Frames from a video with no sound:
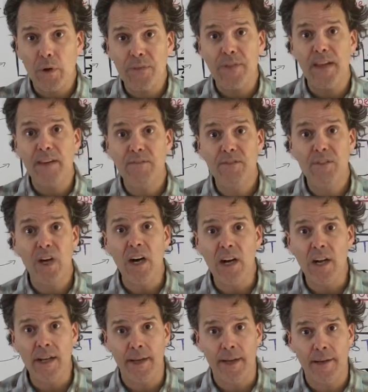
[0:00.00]
what they've
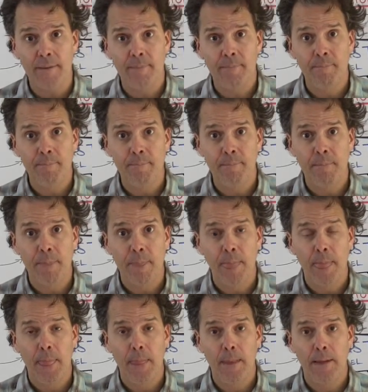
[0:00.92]
done.
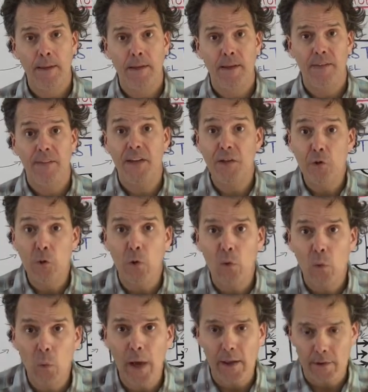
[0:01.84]
They
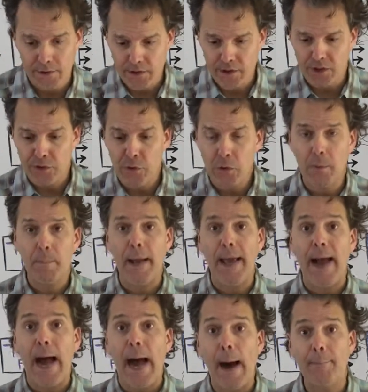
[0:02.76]
do it well. You can do it
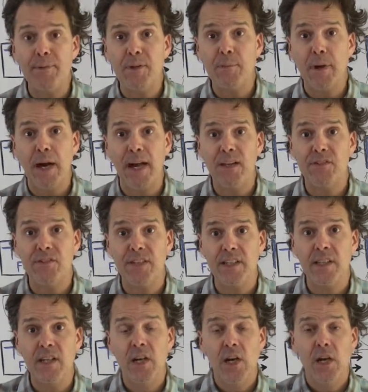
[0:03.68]
by
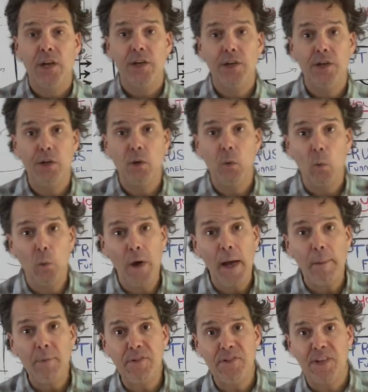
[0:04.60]
optimizing your
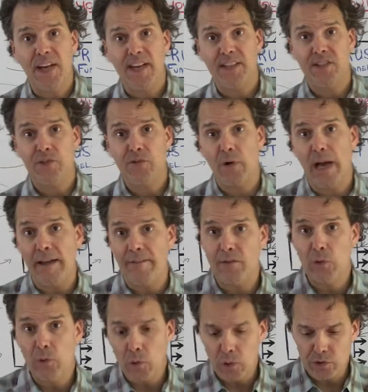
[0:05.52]
website to
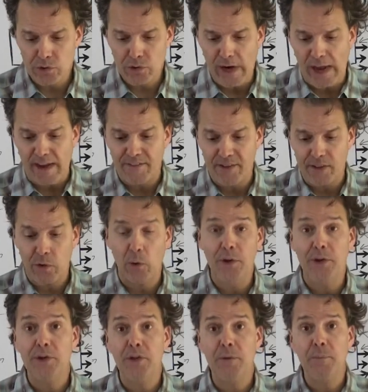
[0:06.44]
drive Google traffic,
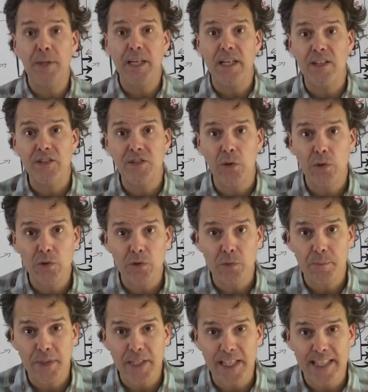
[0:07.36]
or you can be on
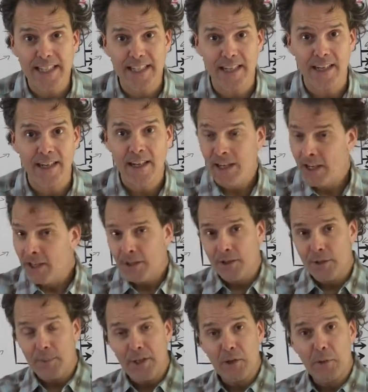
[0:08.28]
social media.
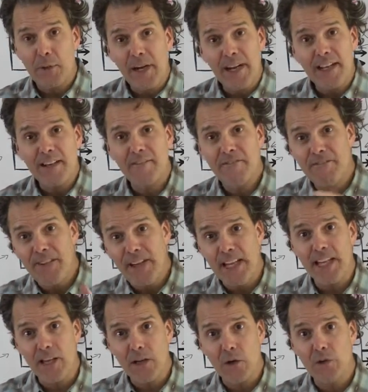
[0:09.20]
You can be creating a
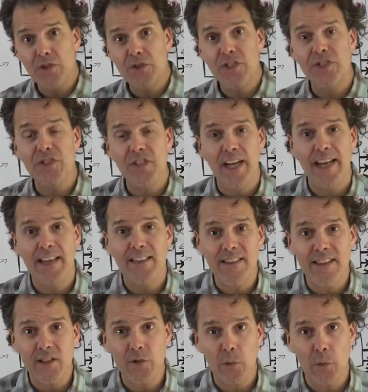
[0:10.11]
video just like
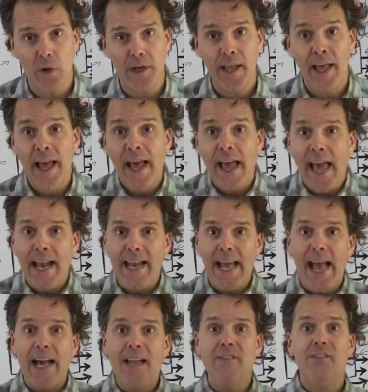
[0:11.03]
this one. And
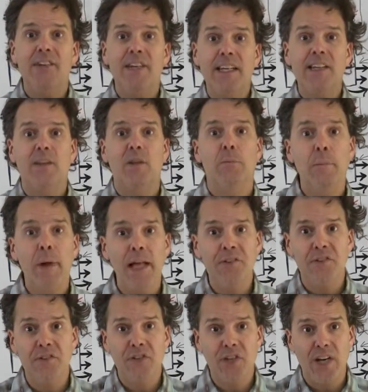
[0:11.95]
as you get the
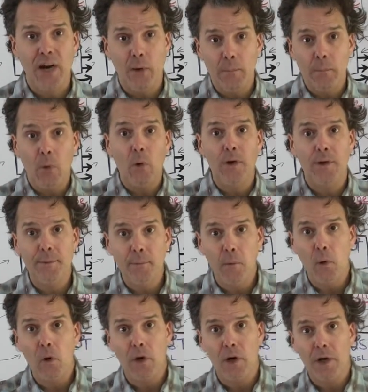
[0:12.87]
message out more and
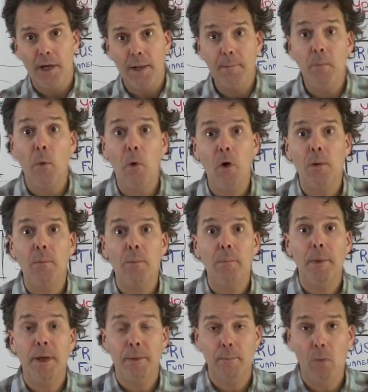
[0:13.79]
more and
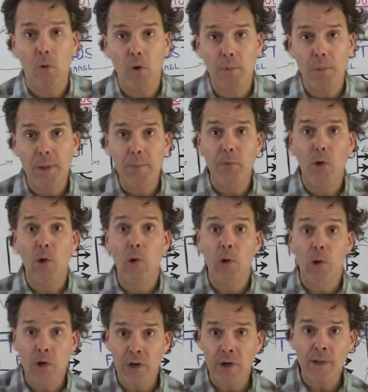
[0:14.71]
more
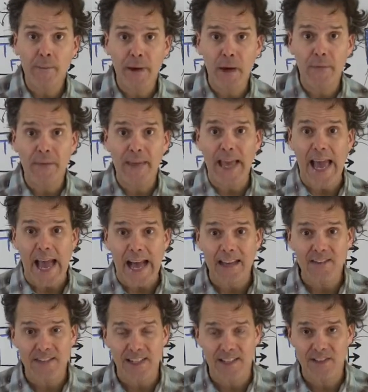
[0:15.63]
people learn about the
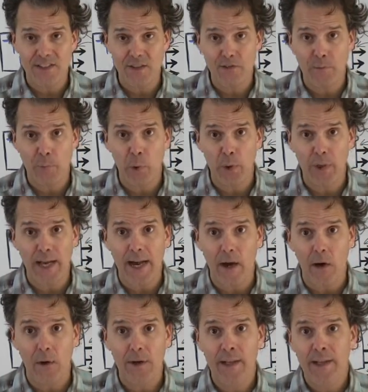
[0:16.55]
assets that you've put
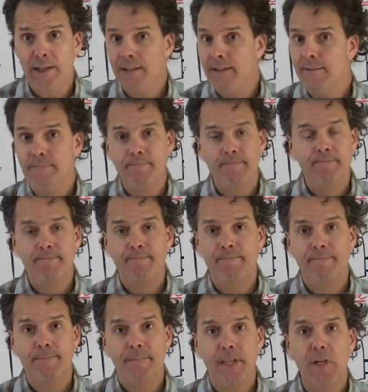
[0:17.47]
out,
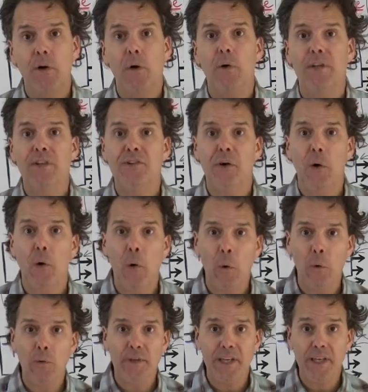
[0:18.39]
you know, it's
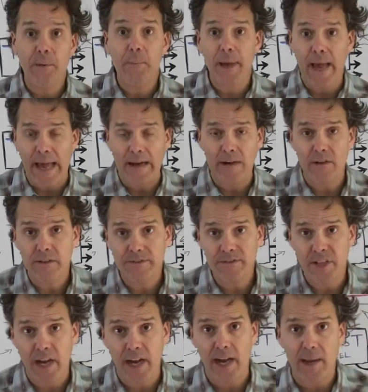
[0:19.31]
only a matter
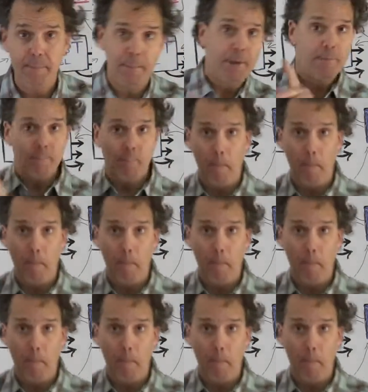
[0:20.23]
of time.